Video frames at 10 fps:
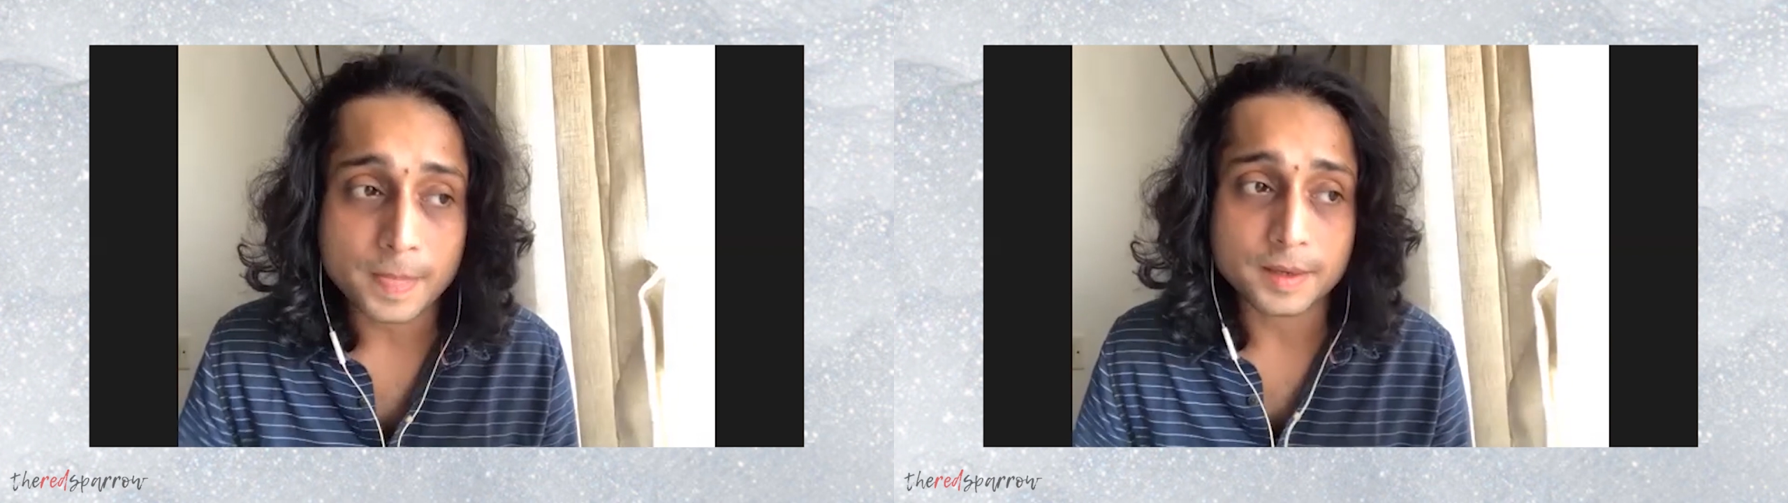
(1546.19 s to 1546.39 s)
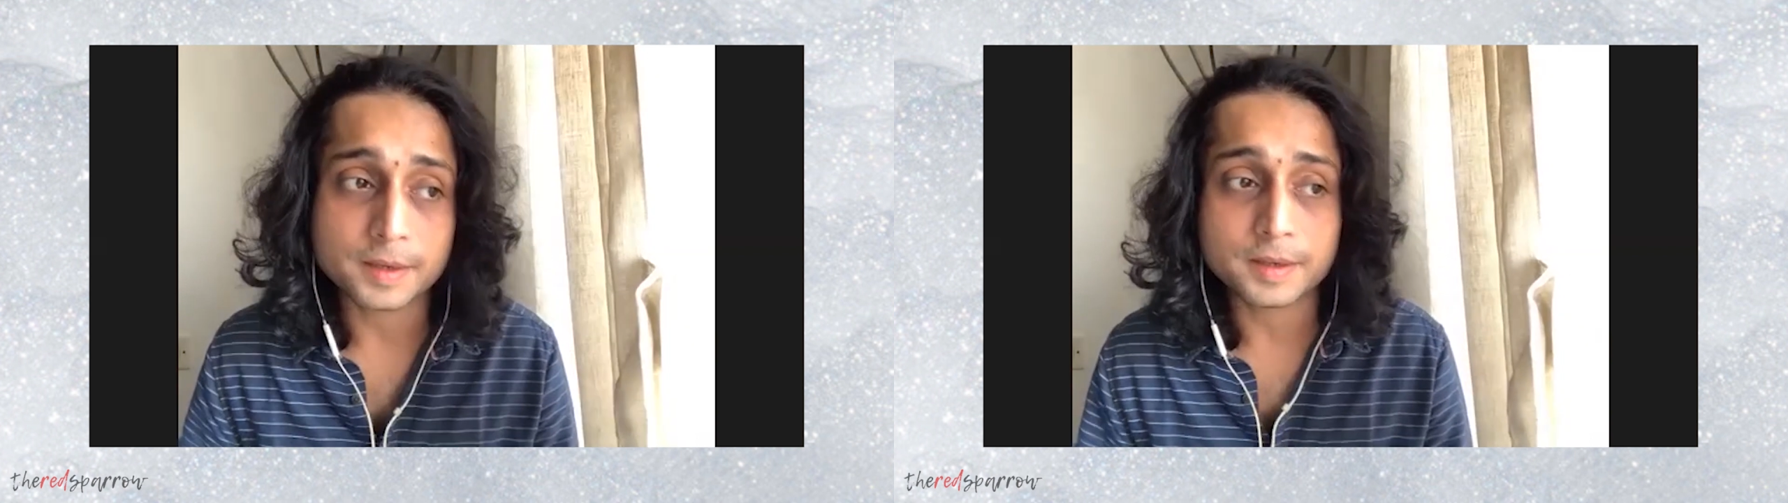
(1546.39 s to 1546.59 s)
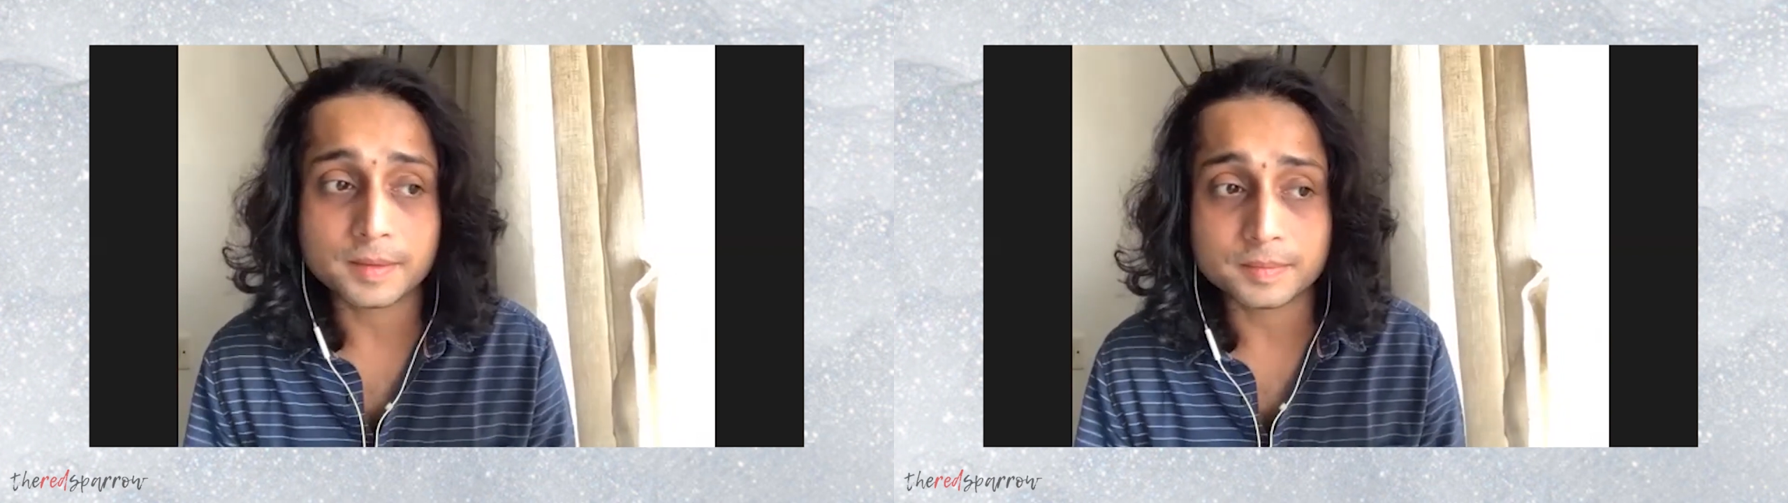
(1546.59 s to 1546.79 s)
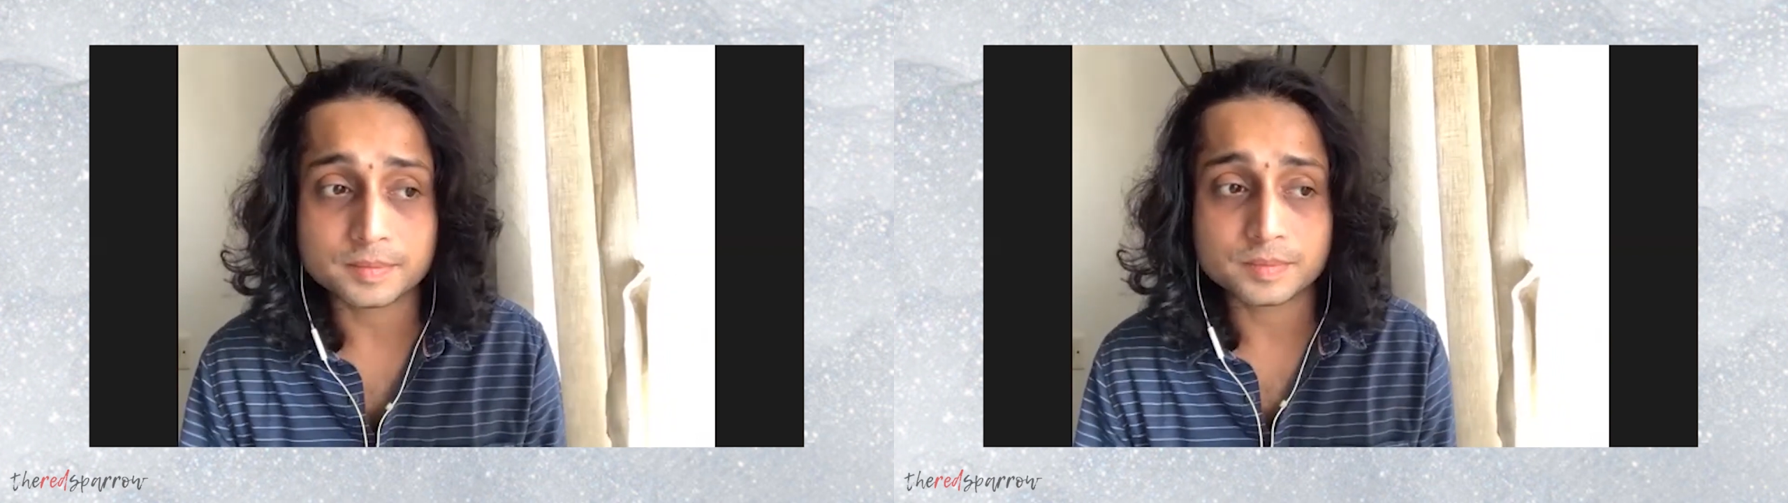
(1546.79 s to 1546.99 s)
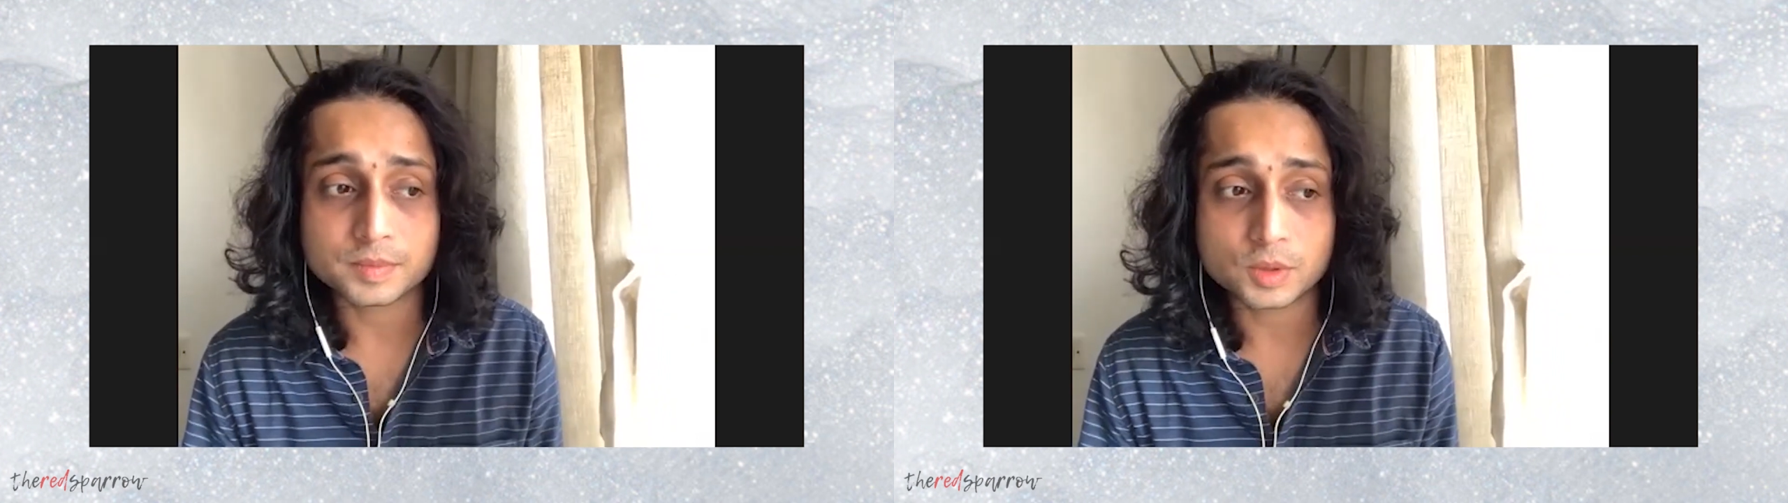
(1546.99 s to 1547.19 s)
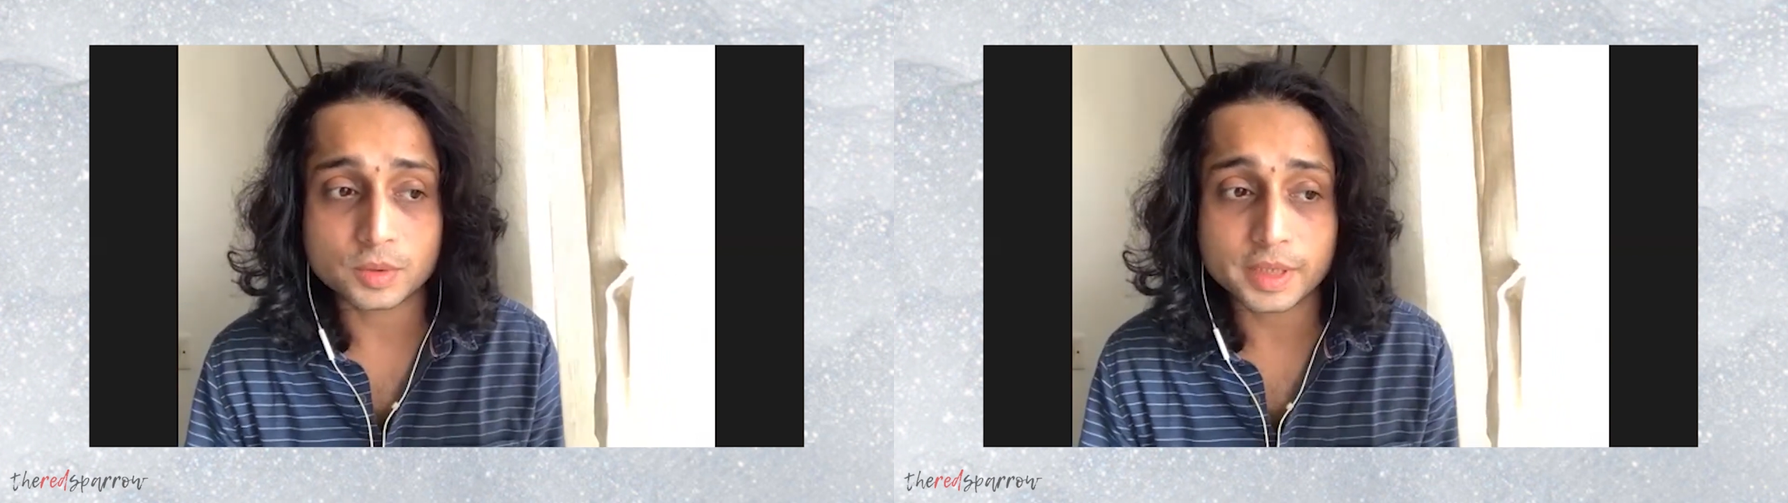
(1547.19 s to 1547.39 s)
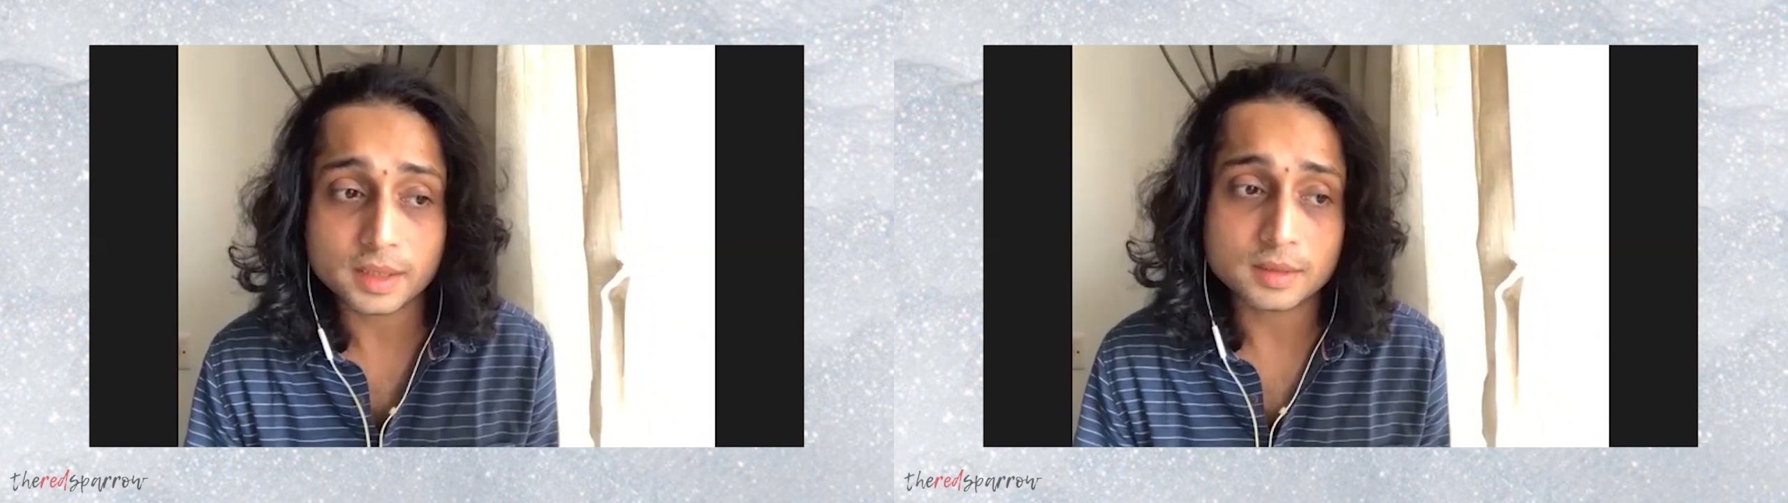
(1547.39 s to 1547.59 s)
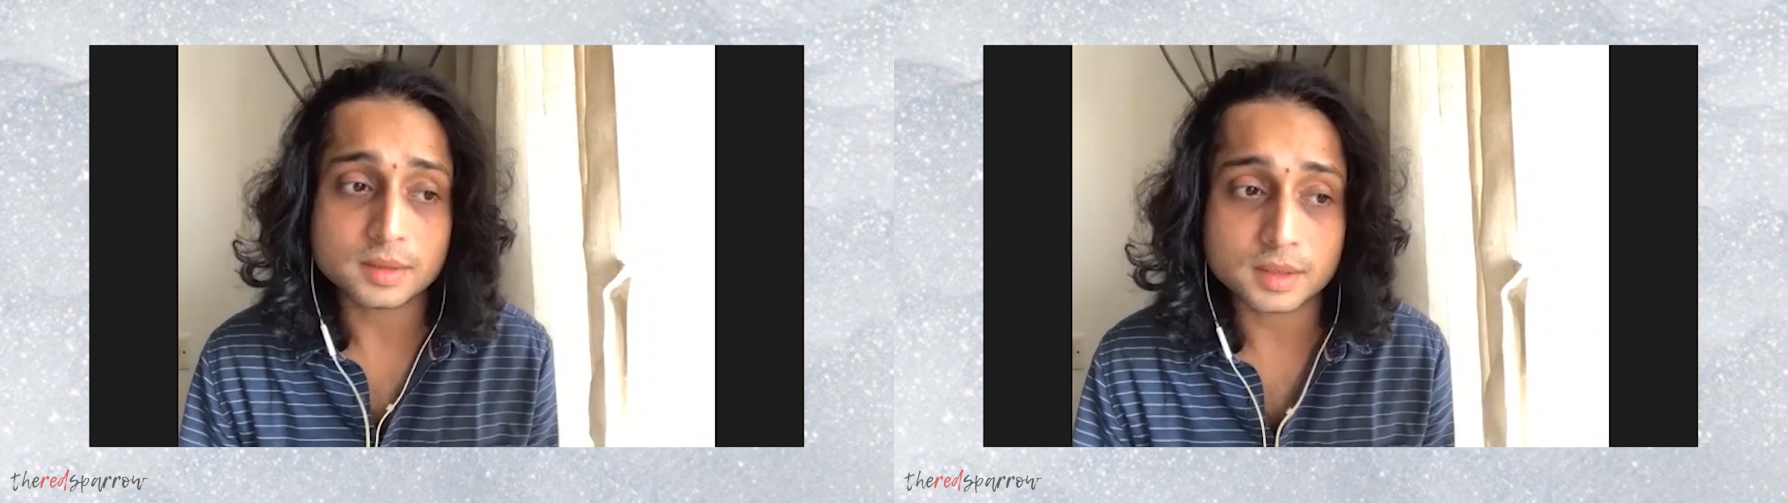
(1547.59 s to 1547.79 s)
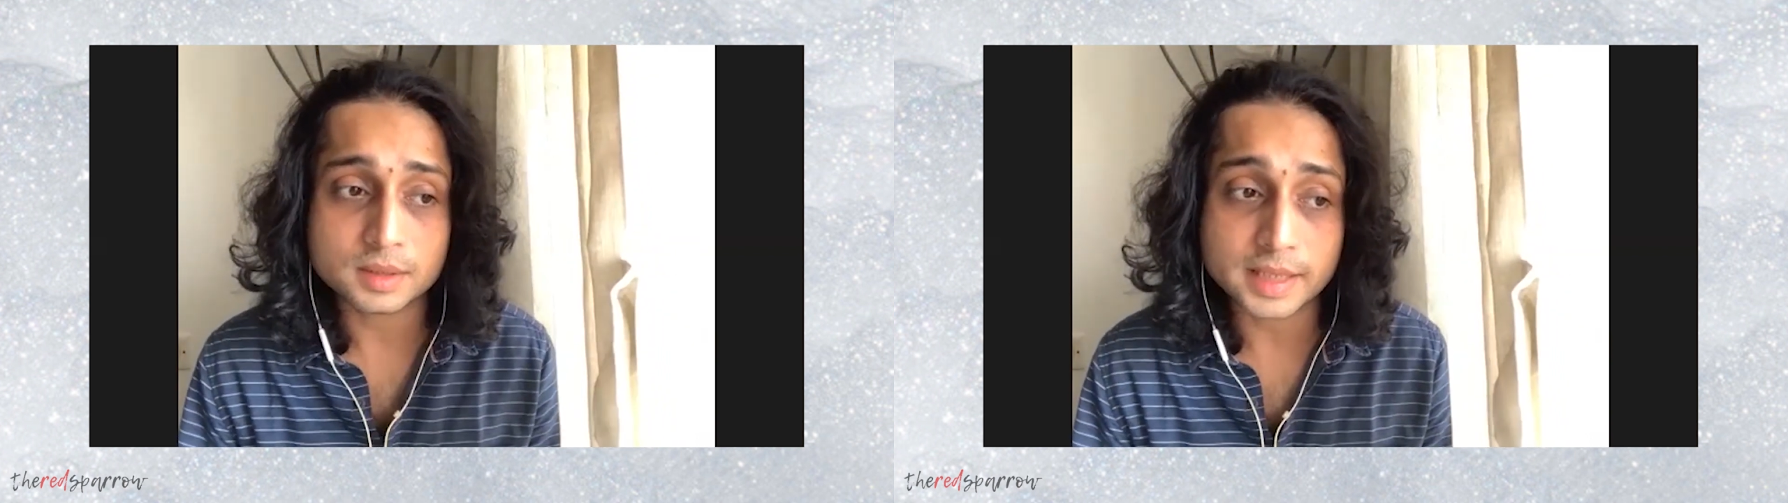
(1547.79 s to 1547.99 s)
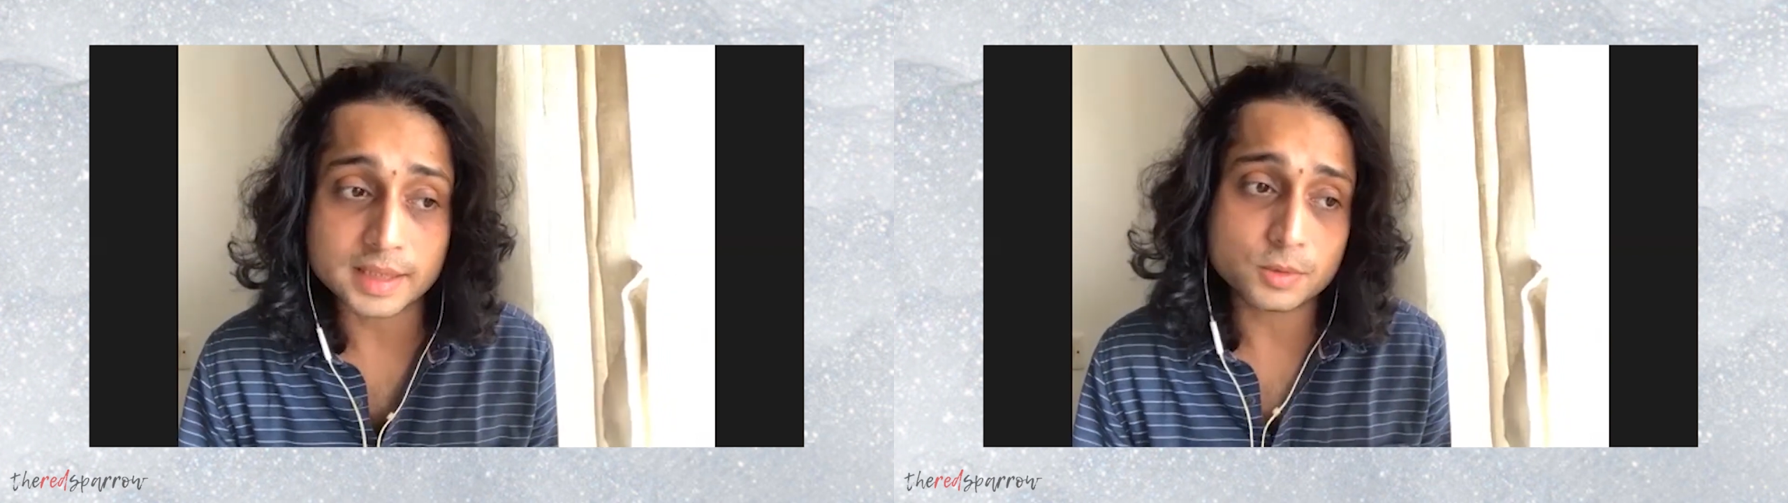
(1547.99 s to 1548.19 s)

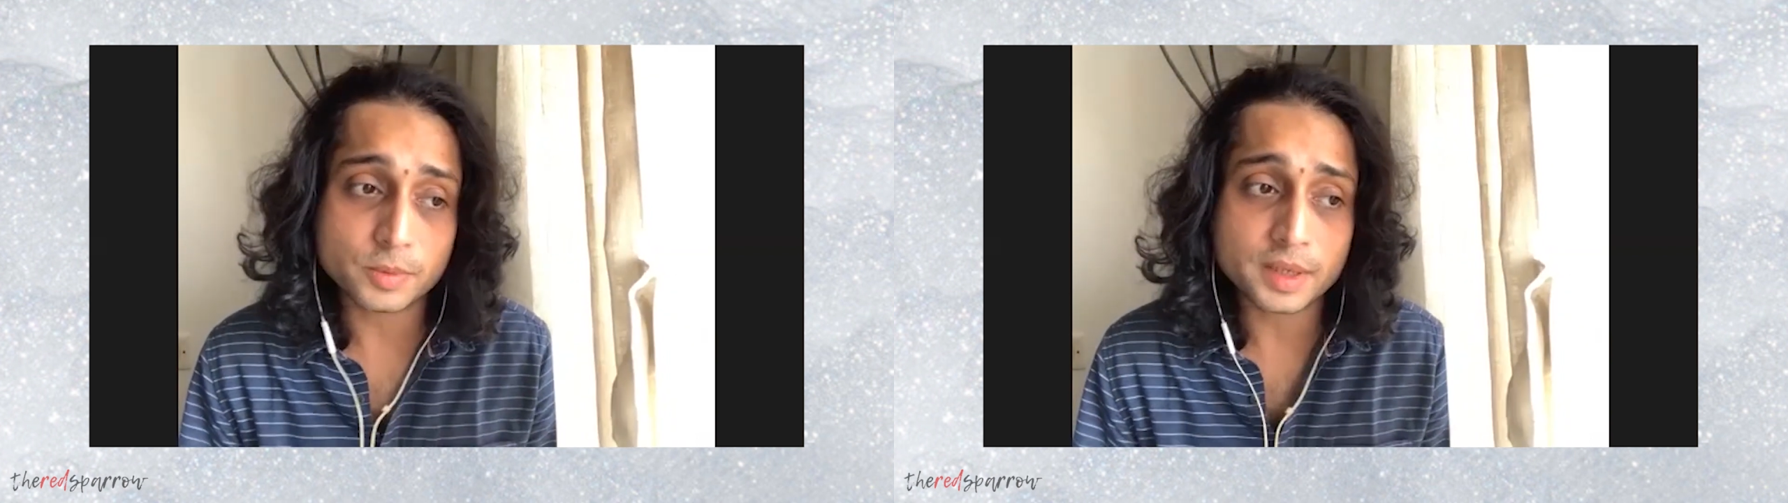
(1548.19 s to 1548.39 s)
That's